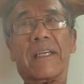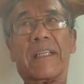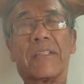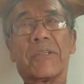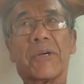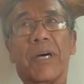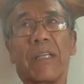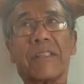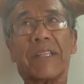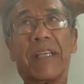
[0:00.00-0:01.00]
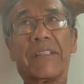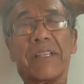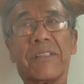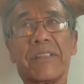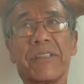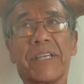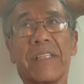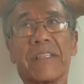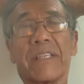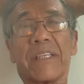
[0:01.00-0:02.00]
So as Daisetsu
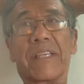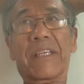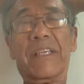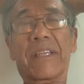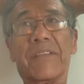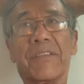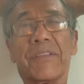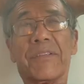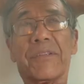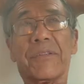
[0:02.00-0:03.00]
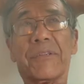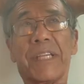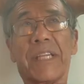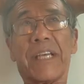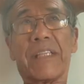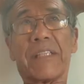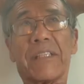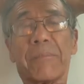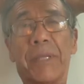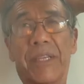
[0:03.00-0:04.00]
said, the key is to realize
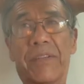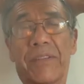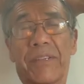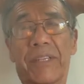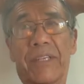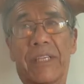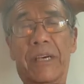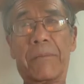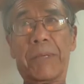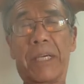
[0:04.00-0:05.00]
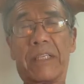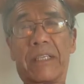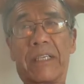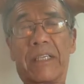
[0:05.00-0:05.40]
the peace in our mind.